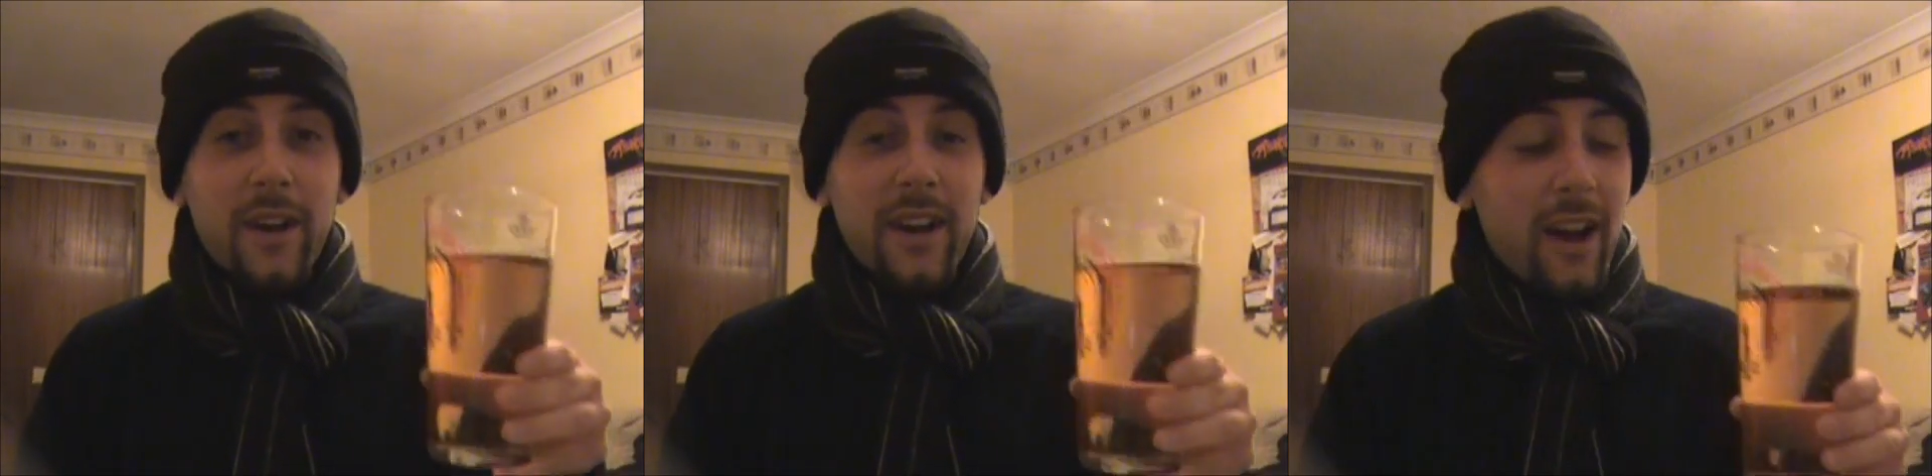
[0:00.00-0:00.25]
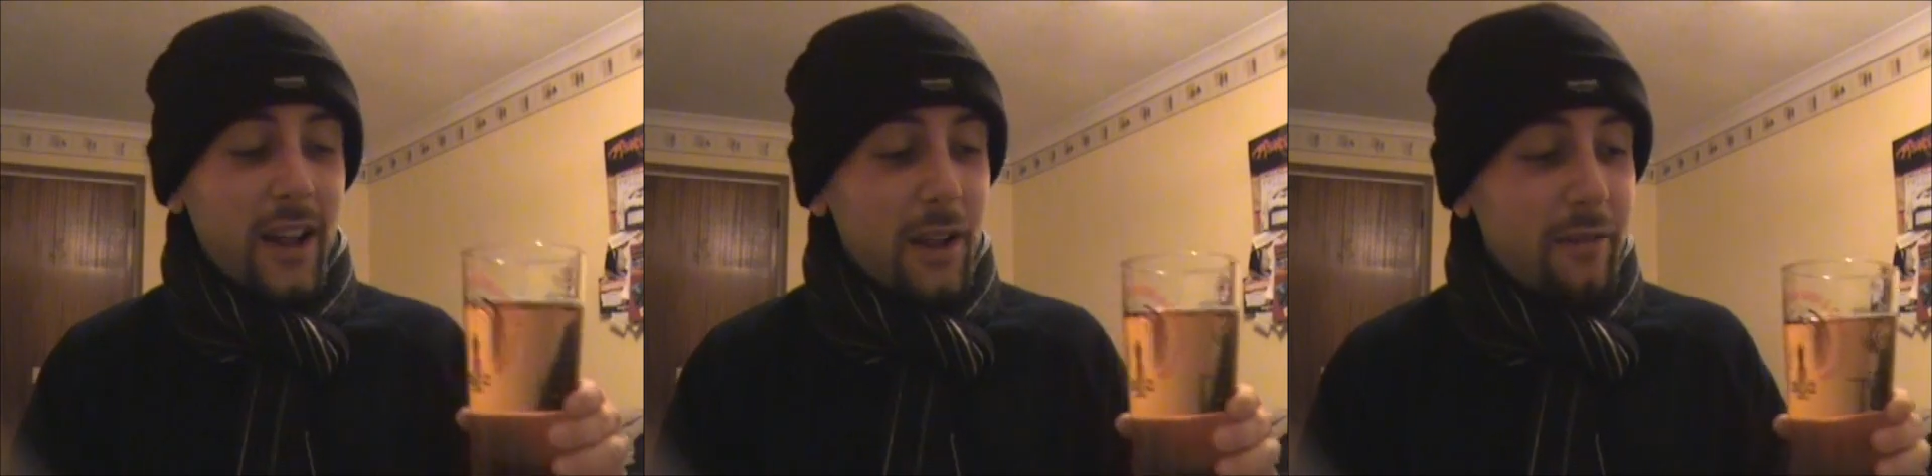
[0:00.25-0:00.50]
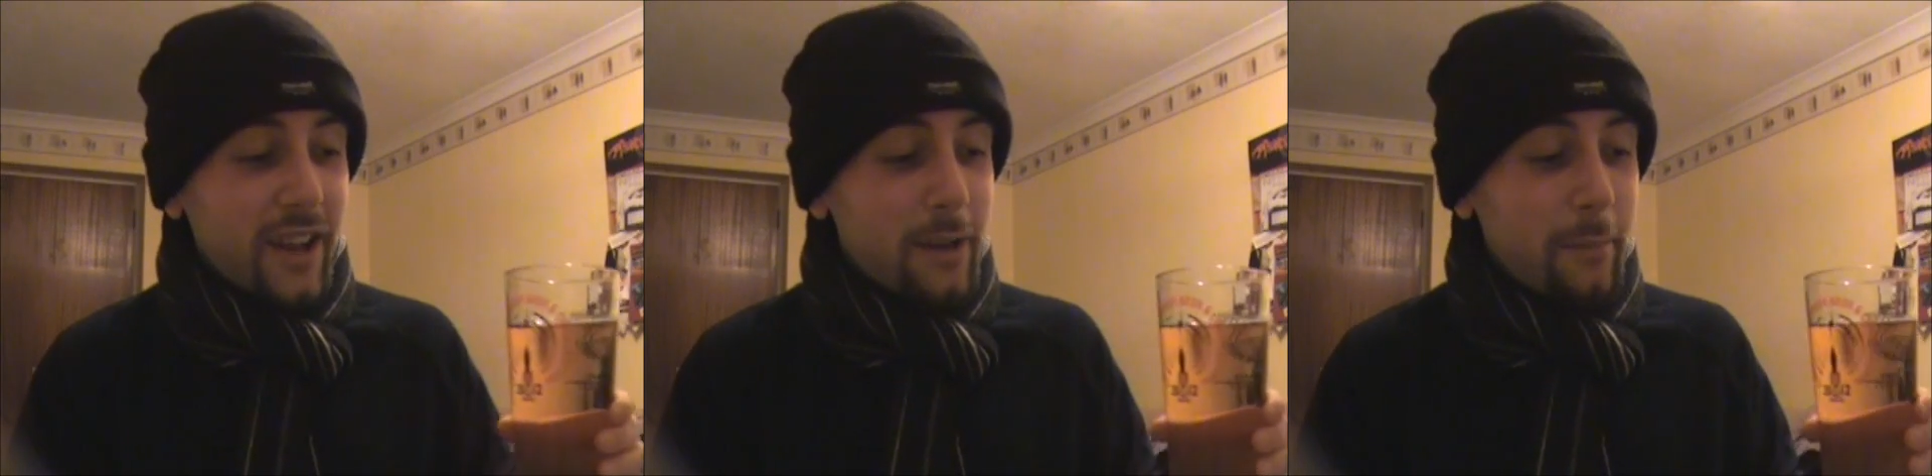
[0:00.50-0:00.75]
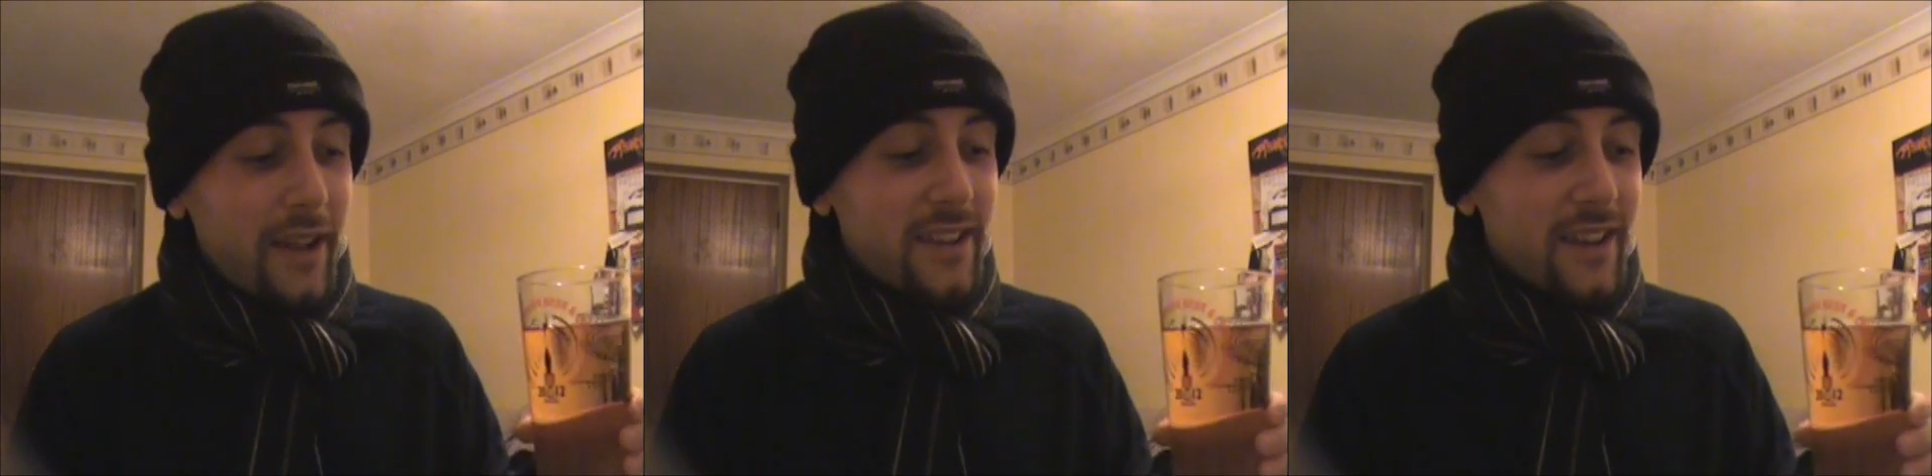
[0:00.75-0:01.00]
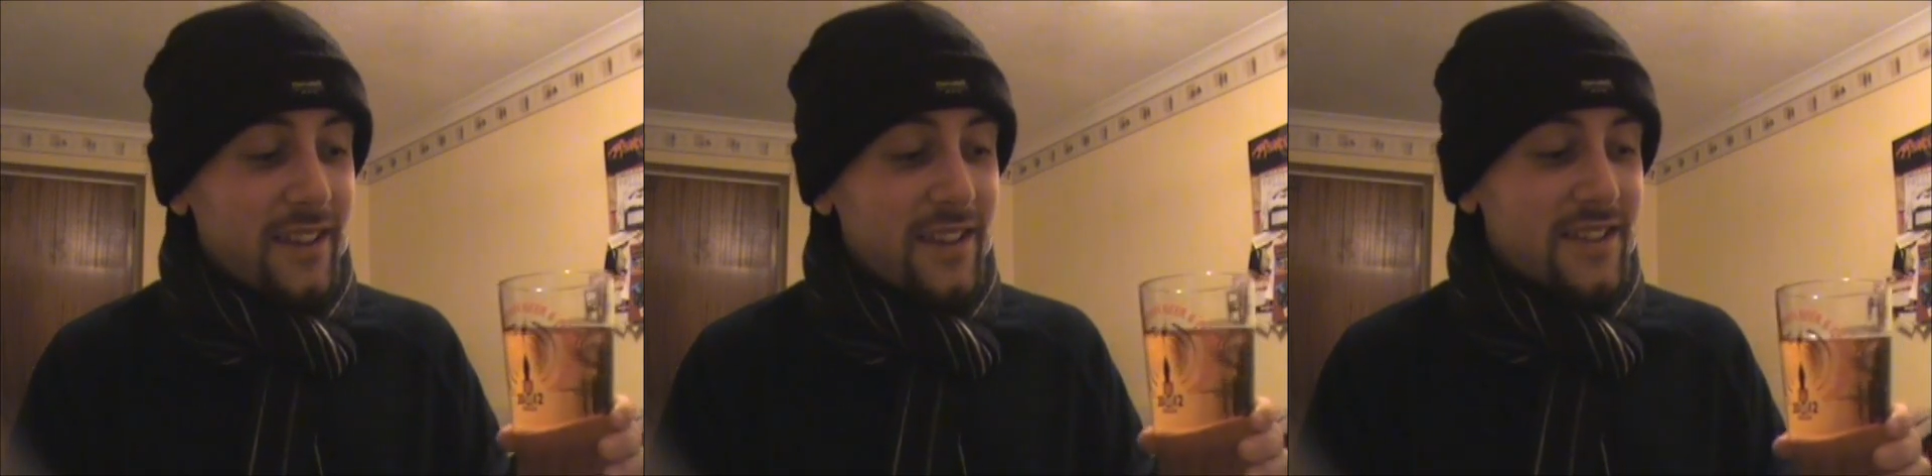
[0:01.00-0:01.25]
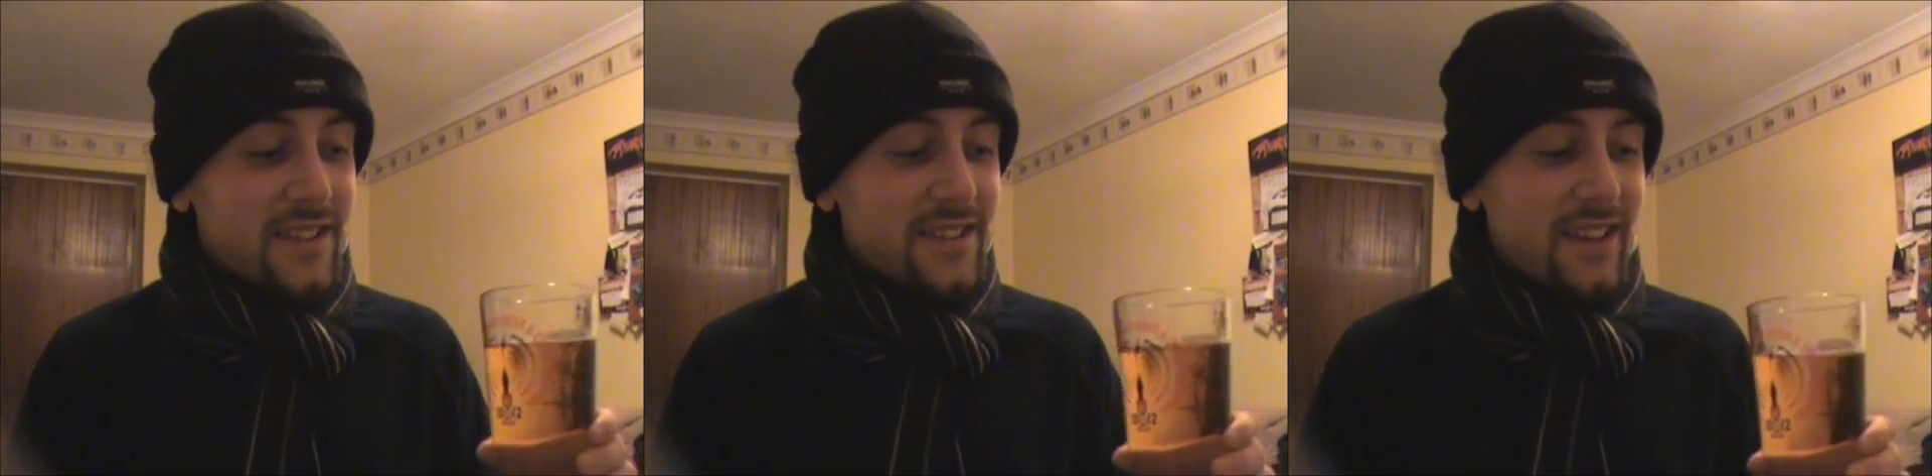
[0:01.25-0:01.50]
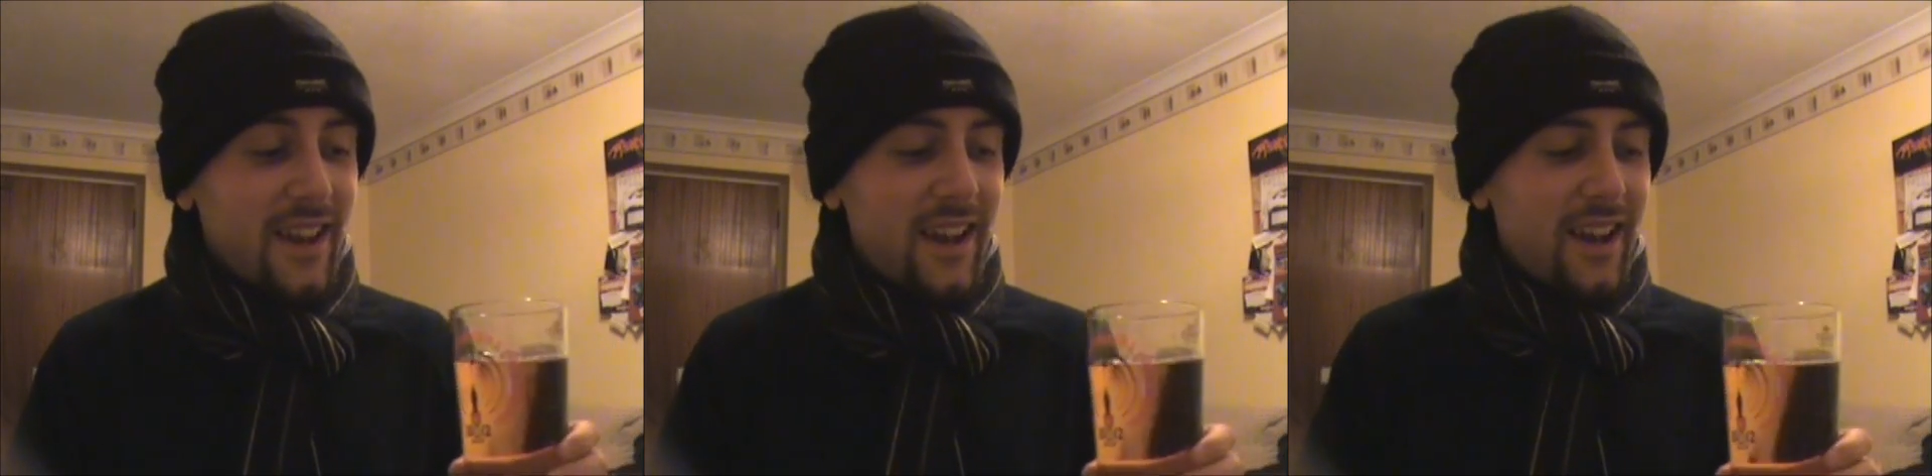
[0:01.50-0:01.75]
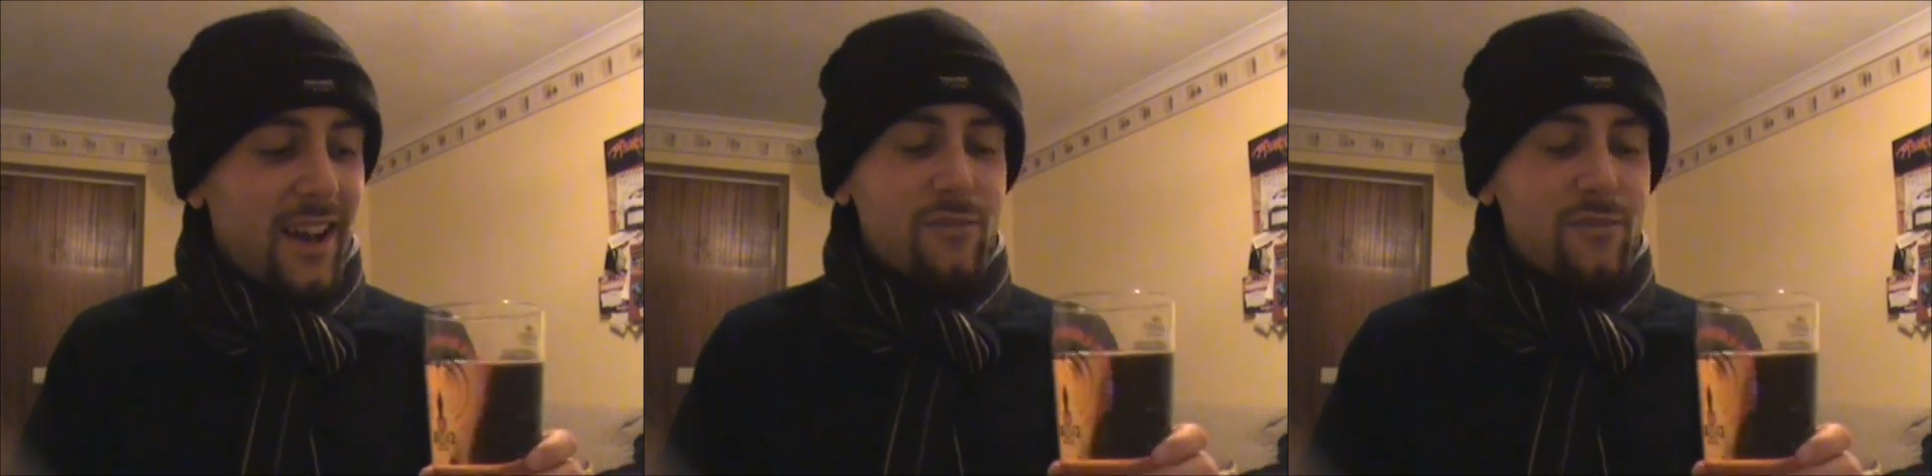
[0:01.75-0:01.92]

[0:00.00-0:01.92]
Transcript: I highly recommend it. This is uh,